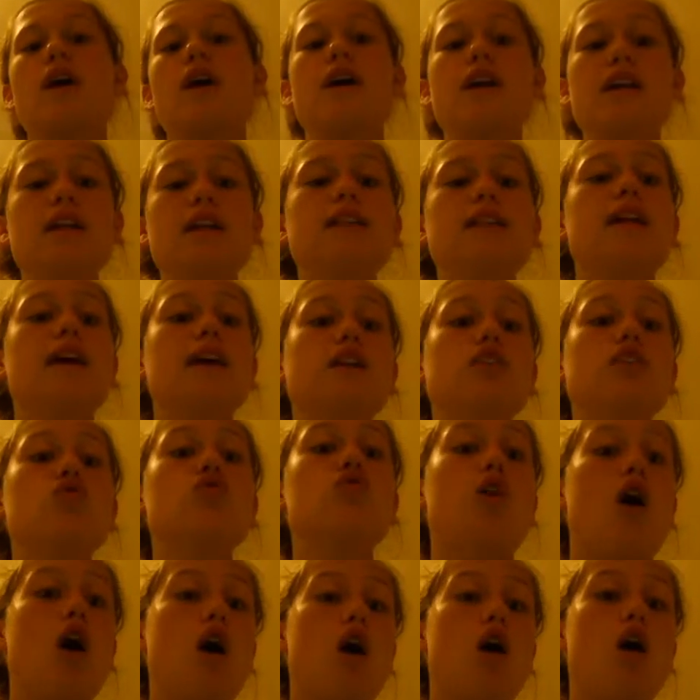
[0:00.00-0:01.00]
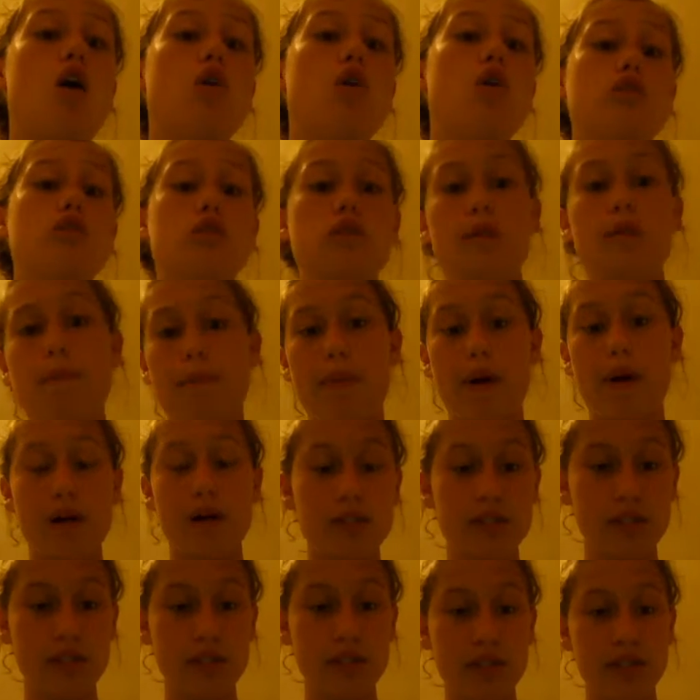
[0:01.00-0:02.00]
anything you call the
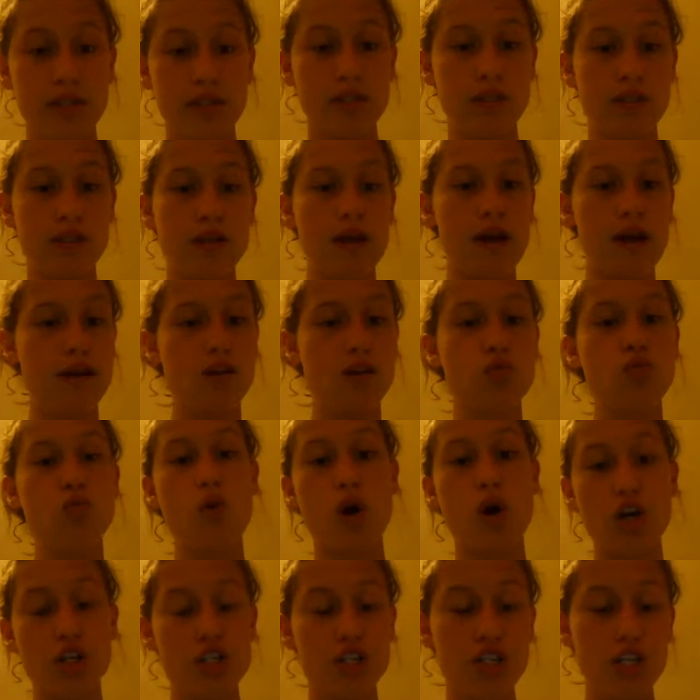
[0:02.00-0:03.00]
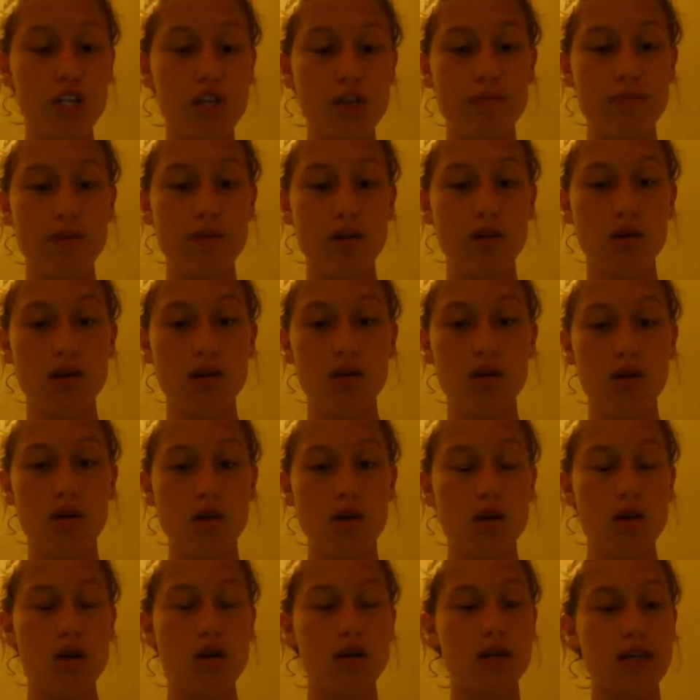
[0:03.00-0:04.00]
person that you worship,
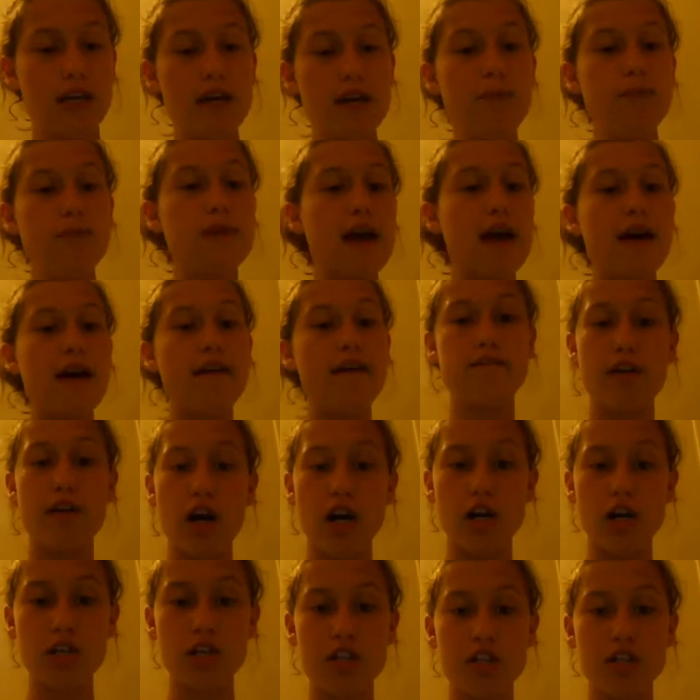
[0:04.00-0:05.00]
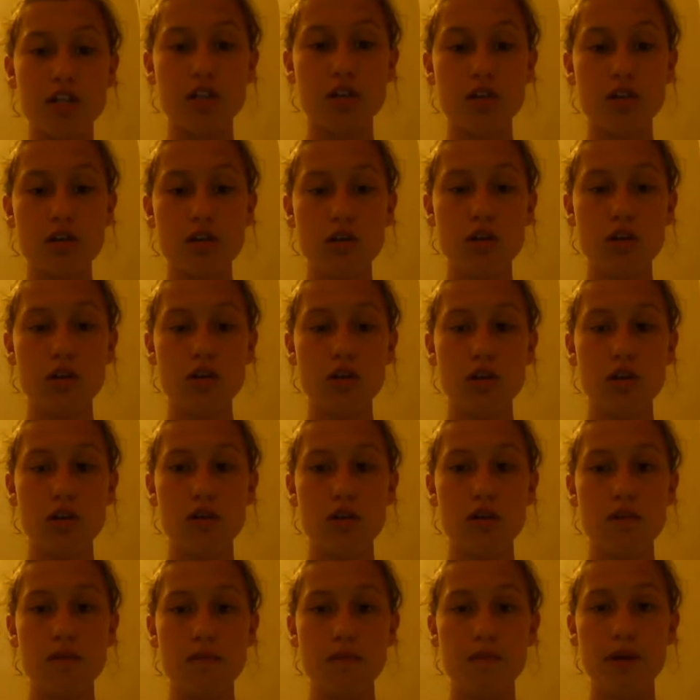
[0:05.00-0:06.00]
keep that first,
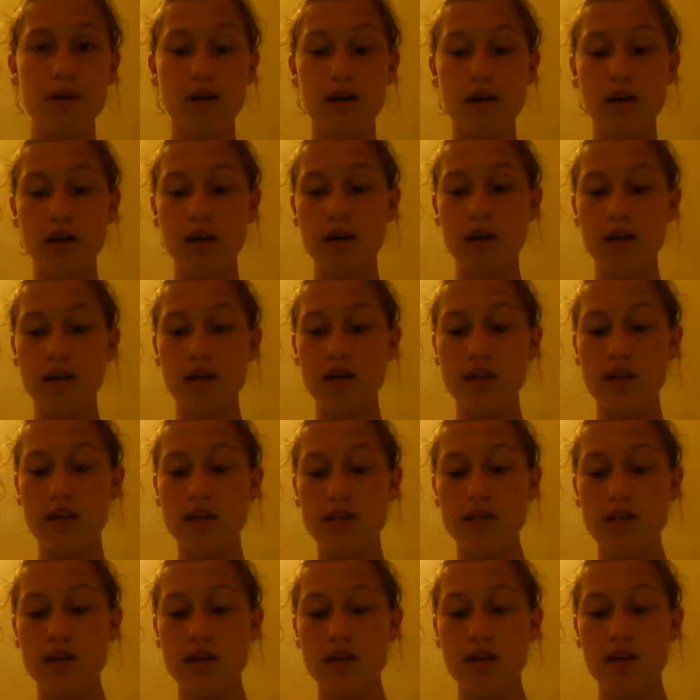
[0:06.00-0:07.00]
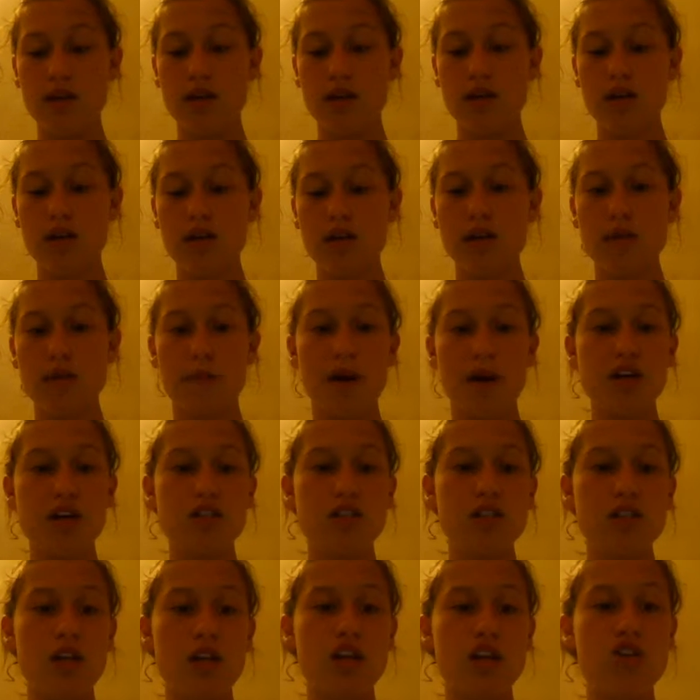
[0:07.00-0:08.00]
because the
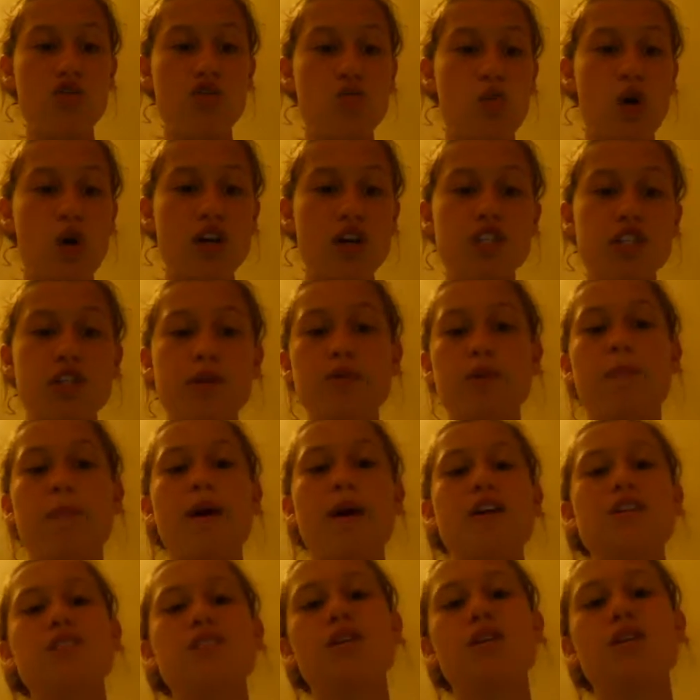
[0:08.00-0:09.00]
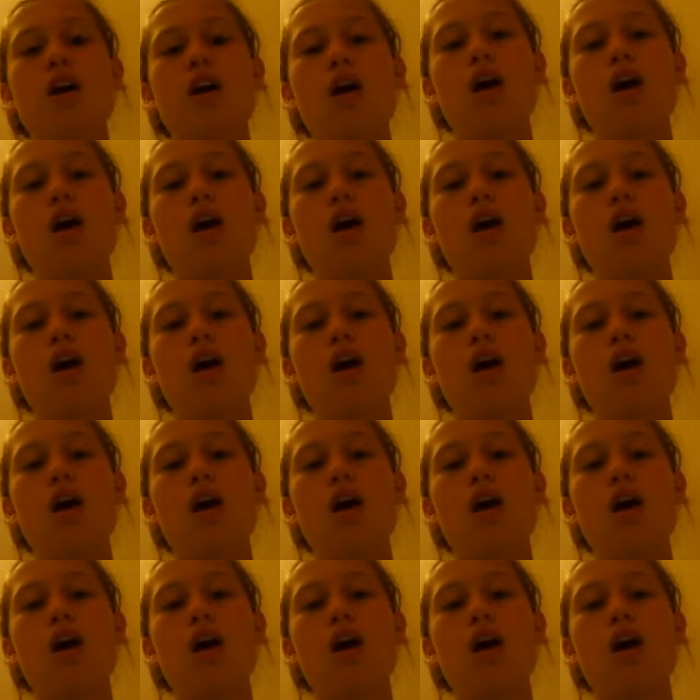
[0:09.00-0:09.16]
person that you worship, the person,